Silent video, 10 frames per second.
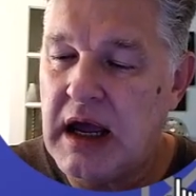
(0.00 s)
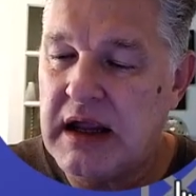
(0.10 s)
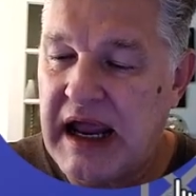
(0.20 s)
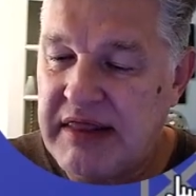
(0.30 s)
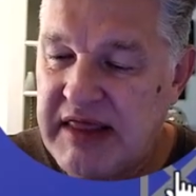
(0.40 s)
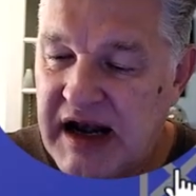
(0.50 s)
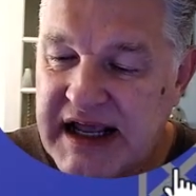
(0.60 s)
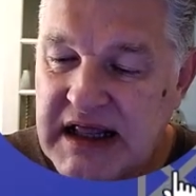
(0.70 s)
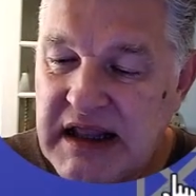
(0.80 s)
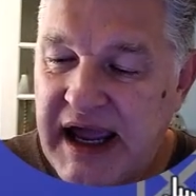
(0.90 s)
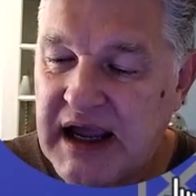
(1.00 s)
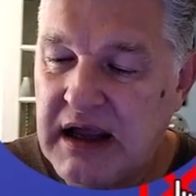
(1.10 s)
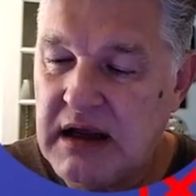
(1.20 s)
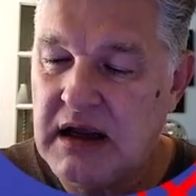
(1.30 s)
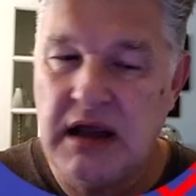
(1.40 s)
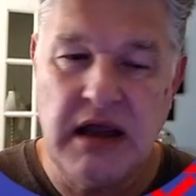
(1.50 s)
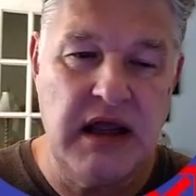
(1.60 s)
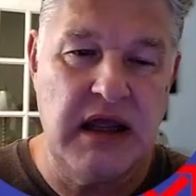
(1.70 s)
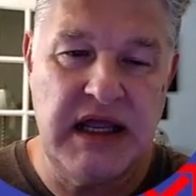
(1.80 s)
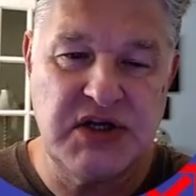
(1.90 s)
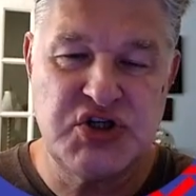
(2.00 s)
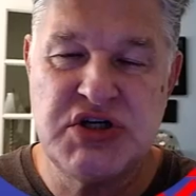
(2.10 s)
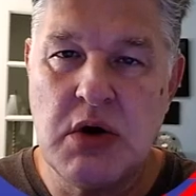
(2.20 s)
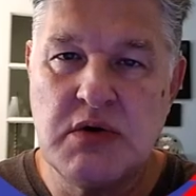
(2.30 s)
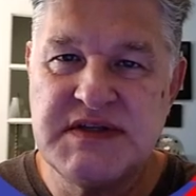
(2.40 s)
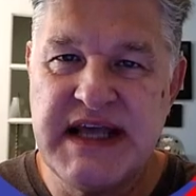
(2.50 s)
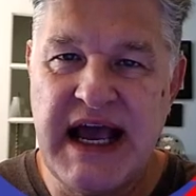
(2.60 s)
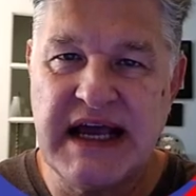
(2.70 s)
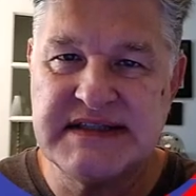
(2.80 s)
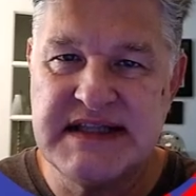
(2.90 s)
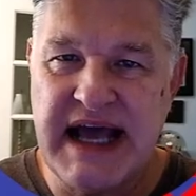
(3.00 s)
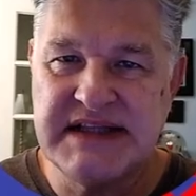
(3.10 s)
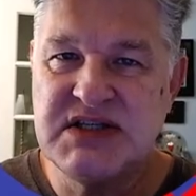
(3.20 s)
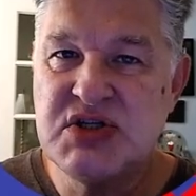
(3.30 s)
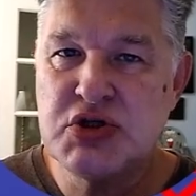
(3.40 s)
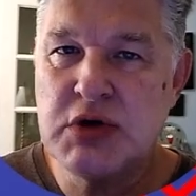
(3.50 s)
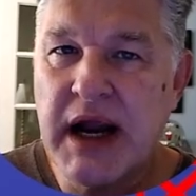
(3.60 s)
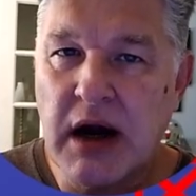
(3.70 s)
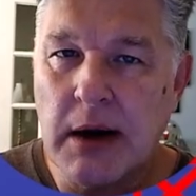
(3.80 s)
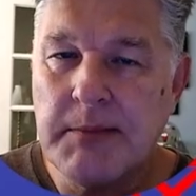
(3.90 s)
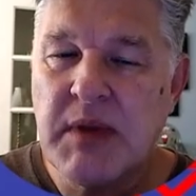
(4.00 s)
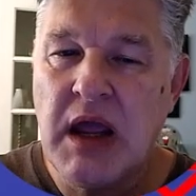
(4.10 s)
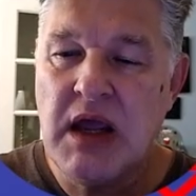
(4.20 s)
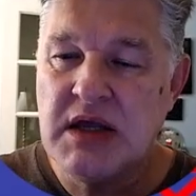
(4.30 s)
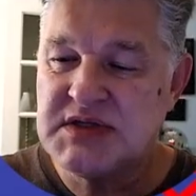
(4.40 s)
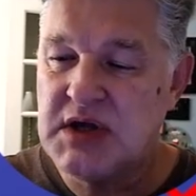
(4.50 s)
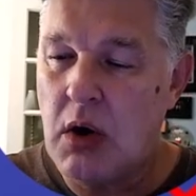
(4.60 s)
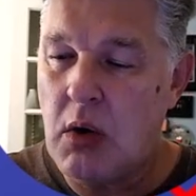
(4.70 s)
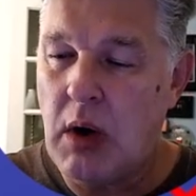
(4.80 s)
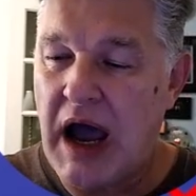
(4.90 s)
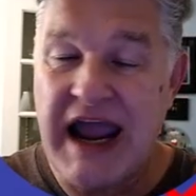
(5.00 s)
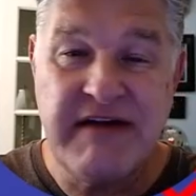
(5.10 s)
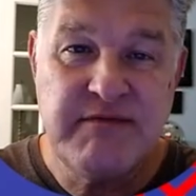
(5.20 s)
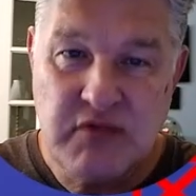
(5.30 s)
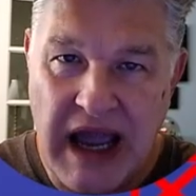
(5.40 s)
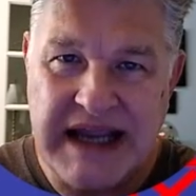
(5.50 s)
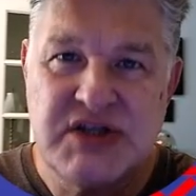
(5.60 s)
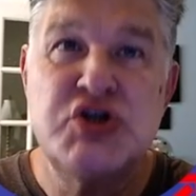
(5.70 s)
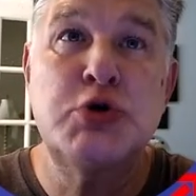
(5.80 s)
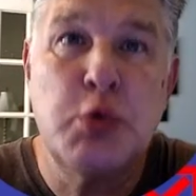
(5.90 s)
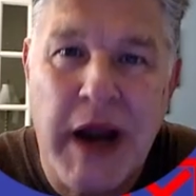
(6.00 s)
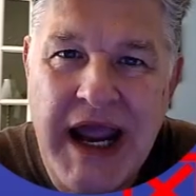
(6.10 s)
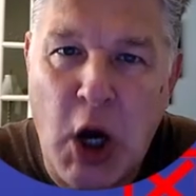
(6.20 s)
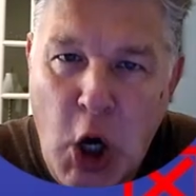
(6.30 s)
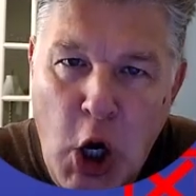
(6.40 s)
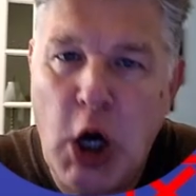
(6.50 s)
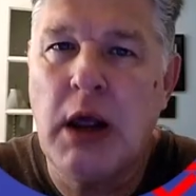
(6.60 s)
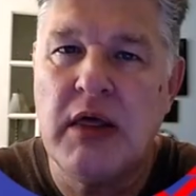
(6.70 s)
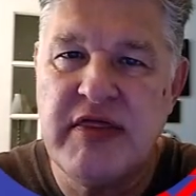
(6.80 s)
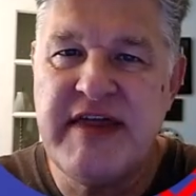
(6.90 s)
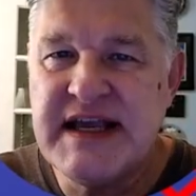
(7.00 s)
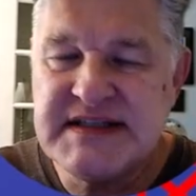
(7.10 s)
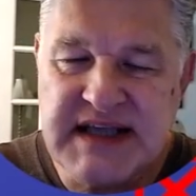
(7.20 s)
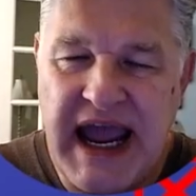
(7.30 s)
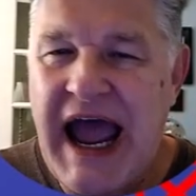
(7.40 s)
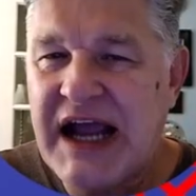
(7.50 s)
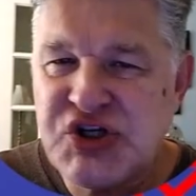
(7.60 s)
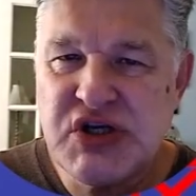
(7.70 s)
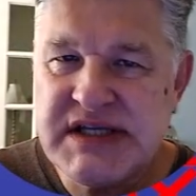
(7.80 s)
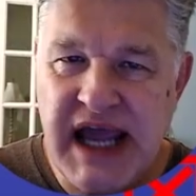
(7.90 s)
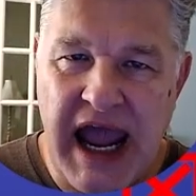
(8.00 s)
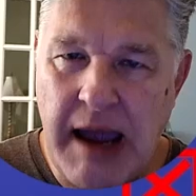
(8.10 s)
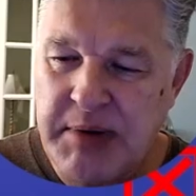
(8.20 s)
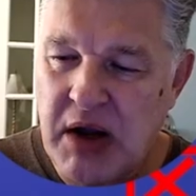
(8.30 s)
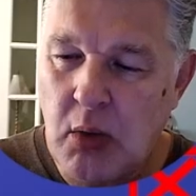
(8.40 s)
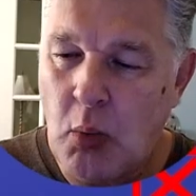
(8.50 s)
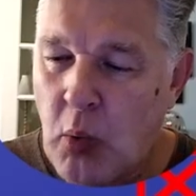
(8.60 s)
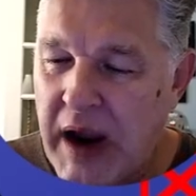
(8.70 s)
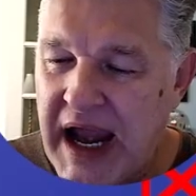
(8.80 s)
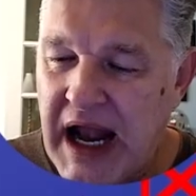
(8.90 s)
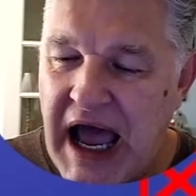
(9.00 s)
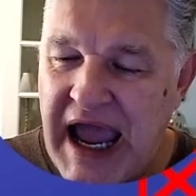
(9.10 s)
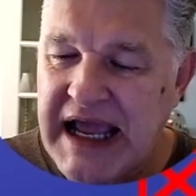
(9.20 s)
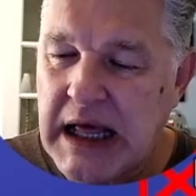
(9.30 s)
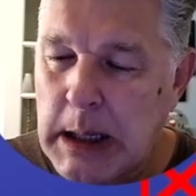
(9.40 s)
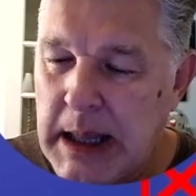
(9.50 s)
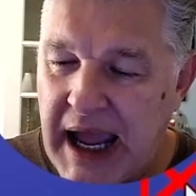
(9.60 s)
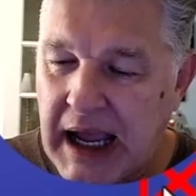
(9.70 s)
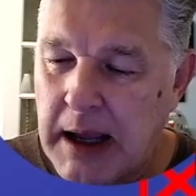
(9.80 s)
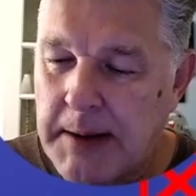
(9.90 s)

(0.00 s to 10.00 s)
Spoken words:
and then I click, it shows the X. That's a trigger. So I trigger this action to happen when I click.